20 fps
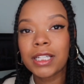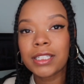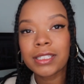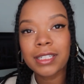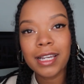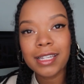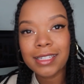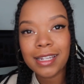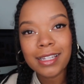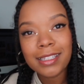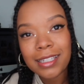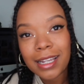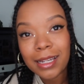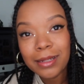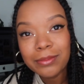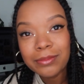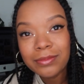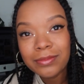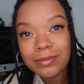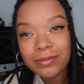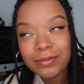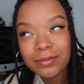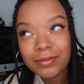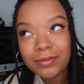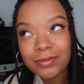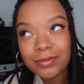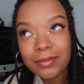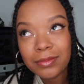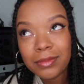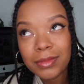I'll see you guys next time.
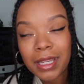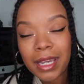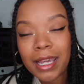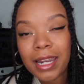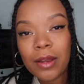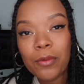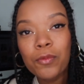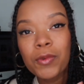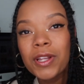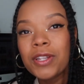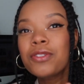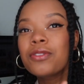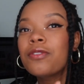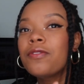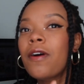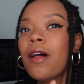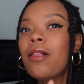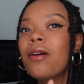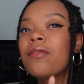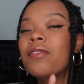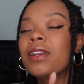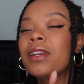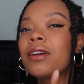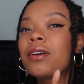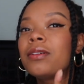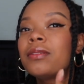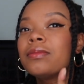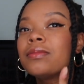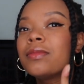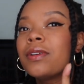And I will do a follow-up
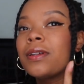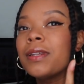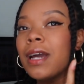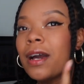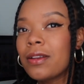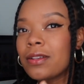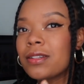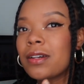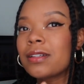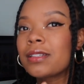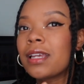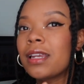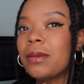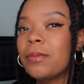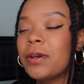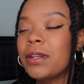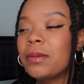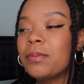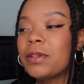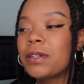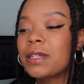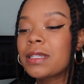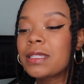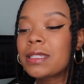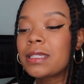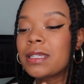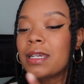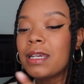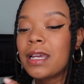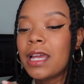video on how to talk to anybody,
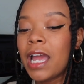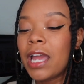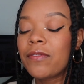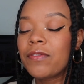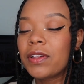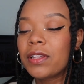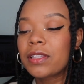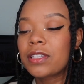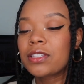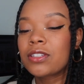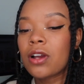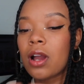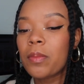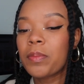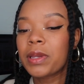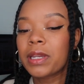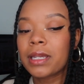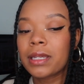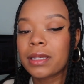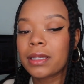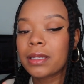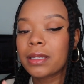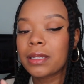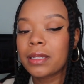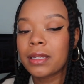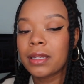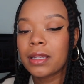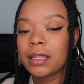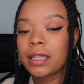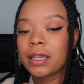because I feel like this topic,
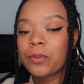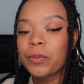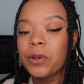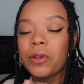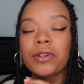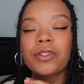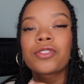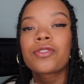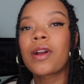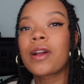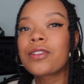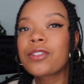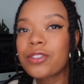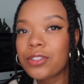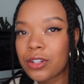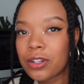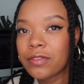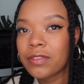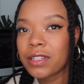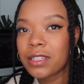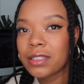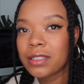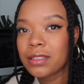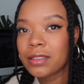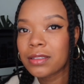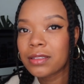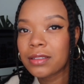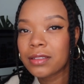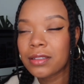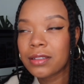like, we only scratched the
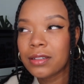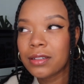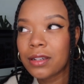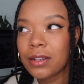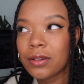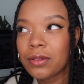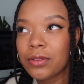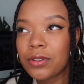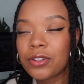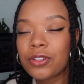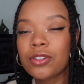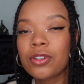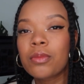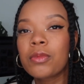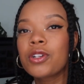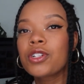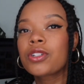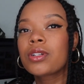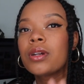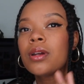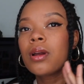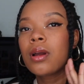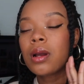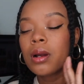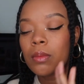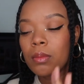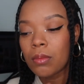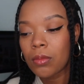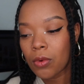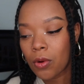surface. You know, there's so much
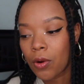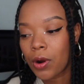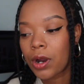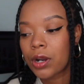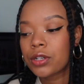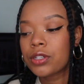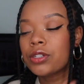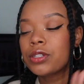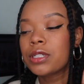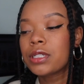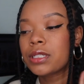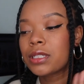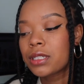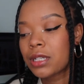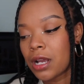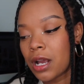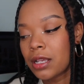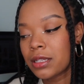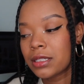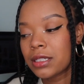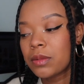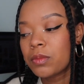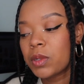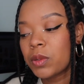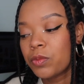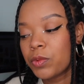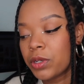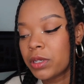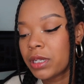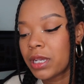more to discuss, and
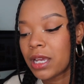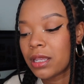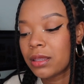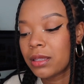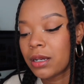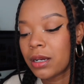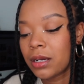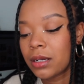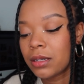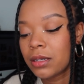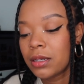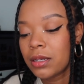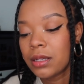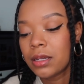we will get there.